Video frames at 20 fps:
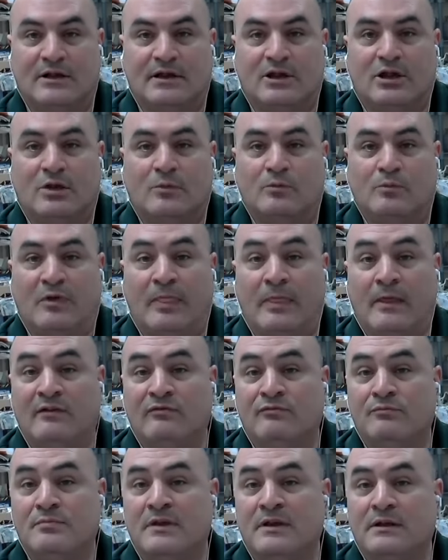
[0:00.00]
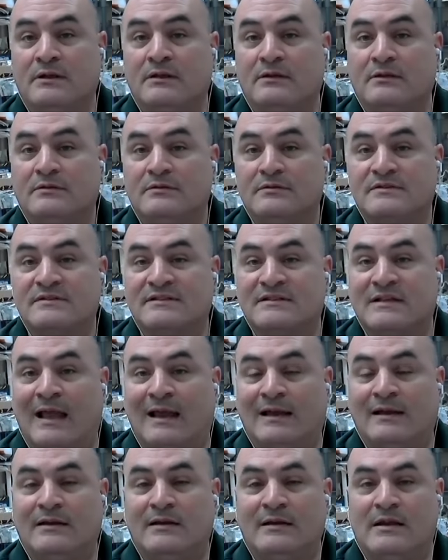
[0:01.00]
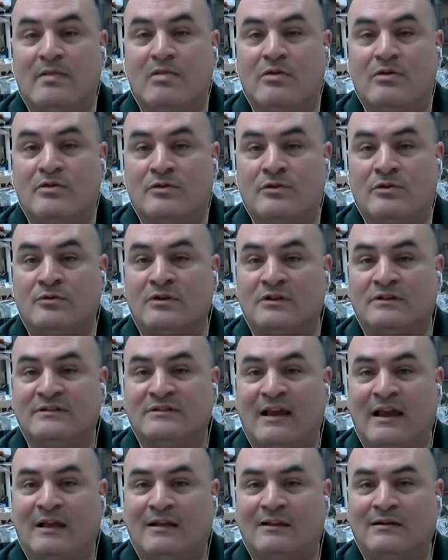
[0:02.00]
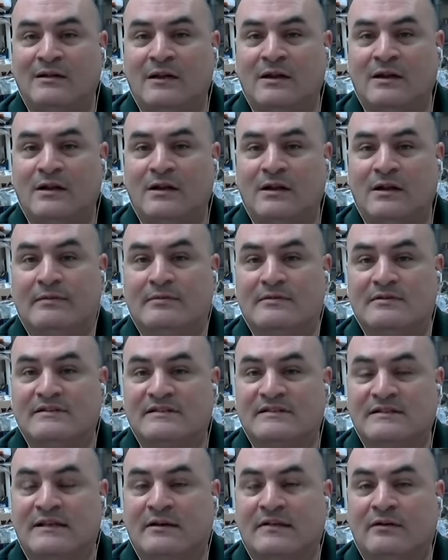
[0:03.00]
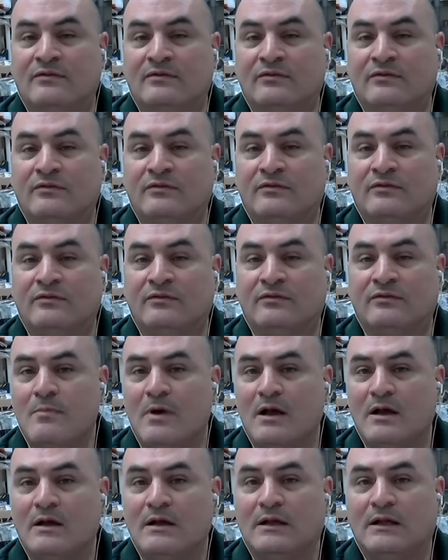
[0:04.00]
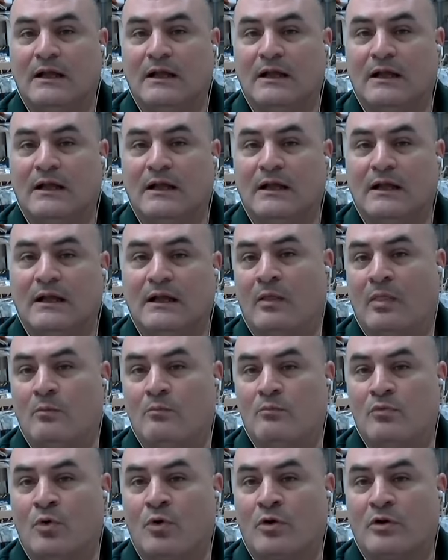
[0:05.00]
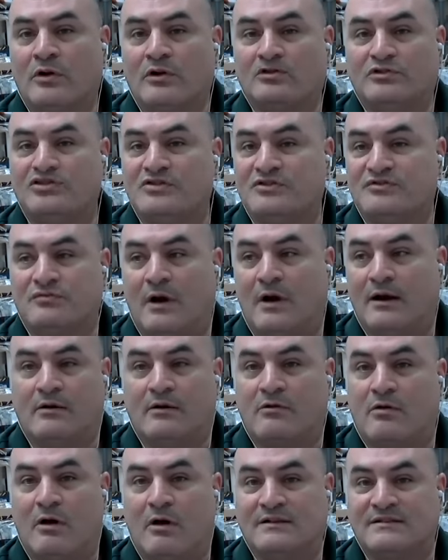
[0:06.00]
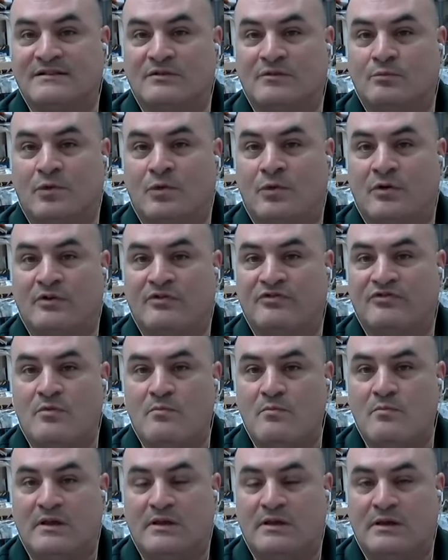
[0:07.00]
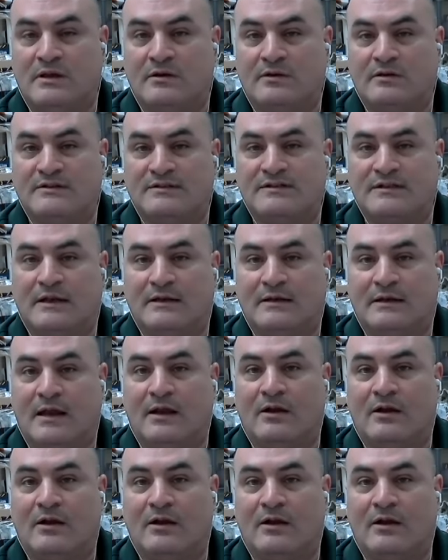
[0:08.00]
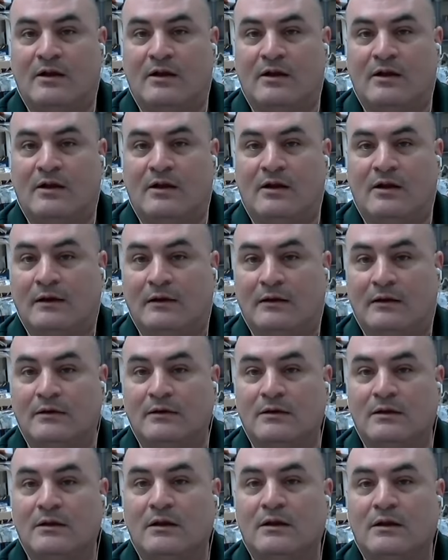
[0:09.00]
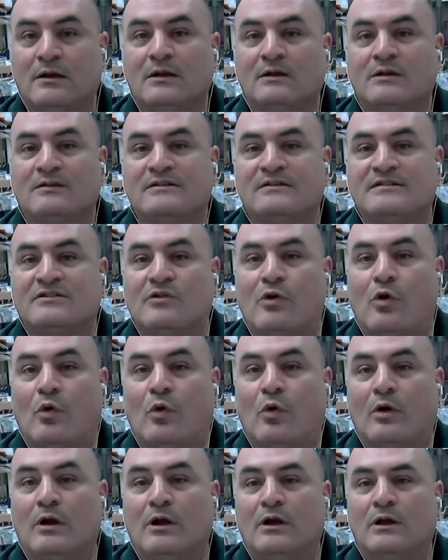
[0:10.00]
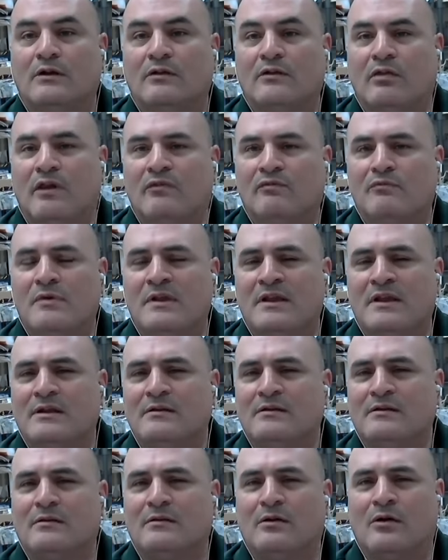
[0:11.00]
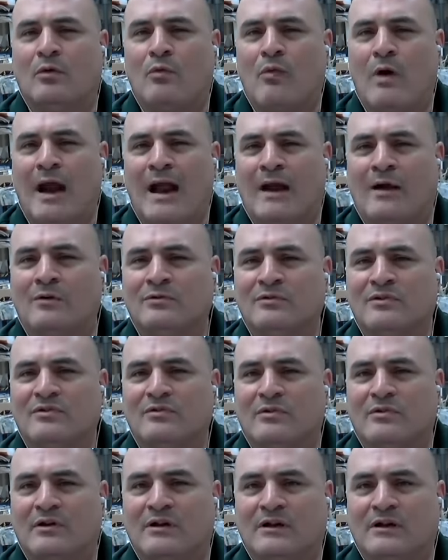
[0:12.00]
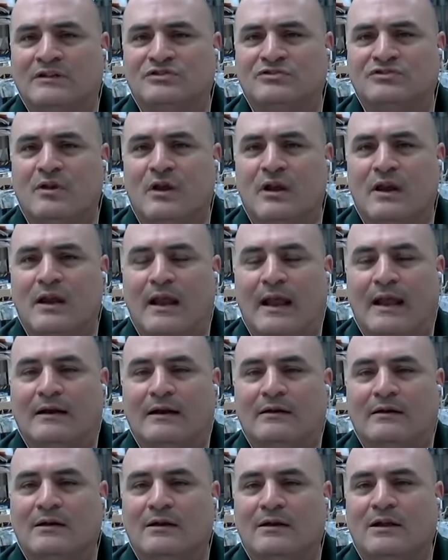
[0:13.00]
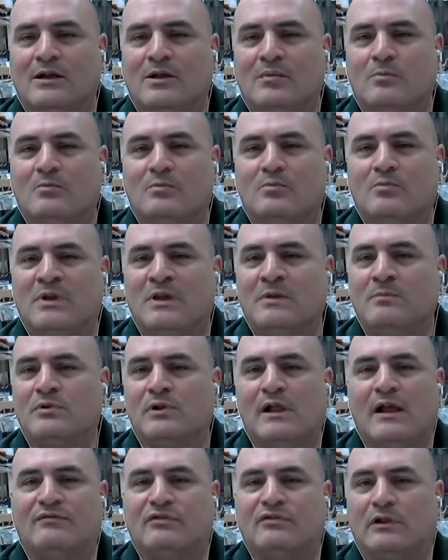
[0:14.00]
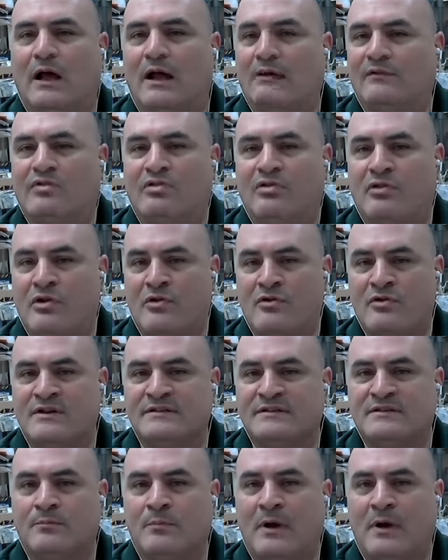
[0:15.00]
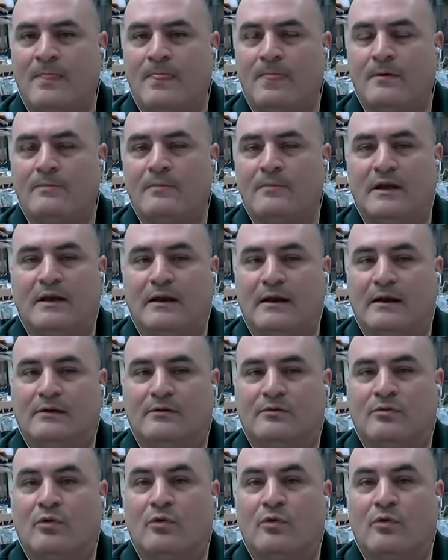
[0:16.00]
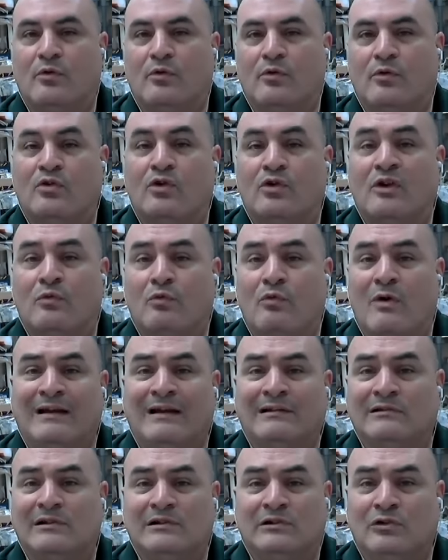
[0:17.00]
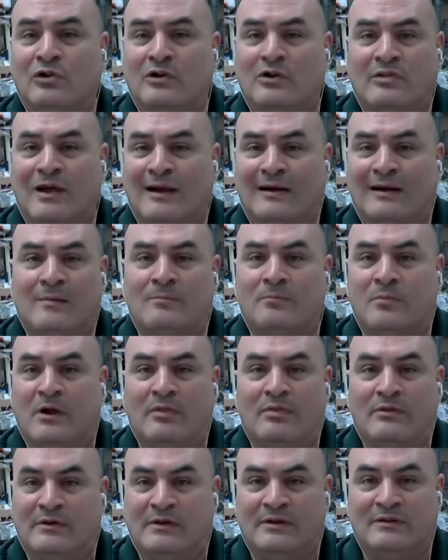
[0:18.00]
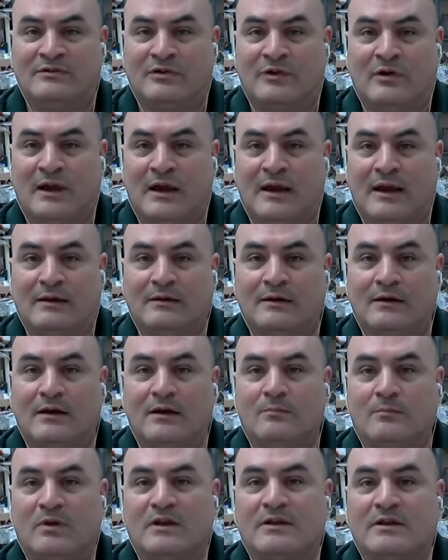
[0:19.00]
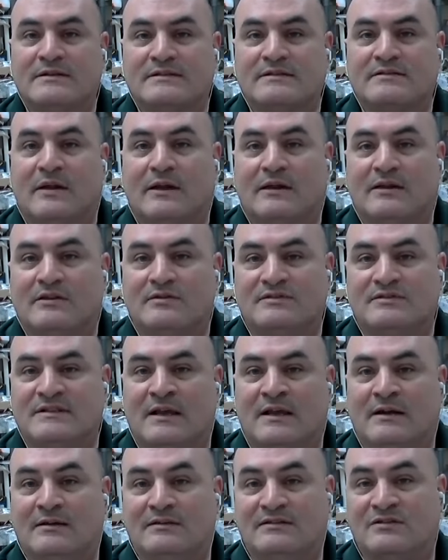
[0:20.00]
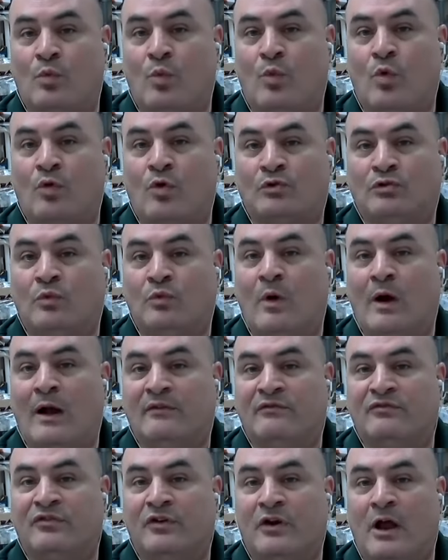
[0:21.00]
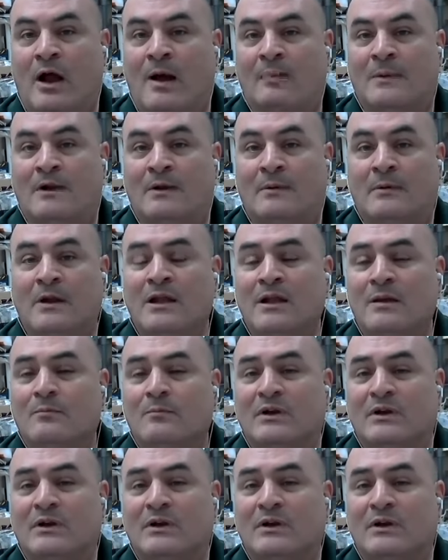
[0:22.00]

I even heard in Mexico someone tell me that those black-eyed kids were created in a lab. And that was in an area actually where they had several sightings of these kids. But they've been sighted in the Yucatan, in the state of Colima, and then on the border, just right across the border from me here in San Diego and Tijuana.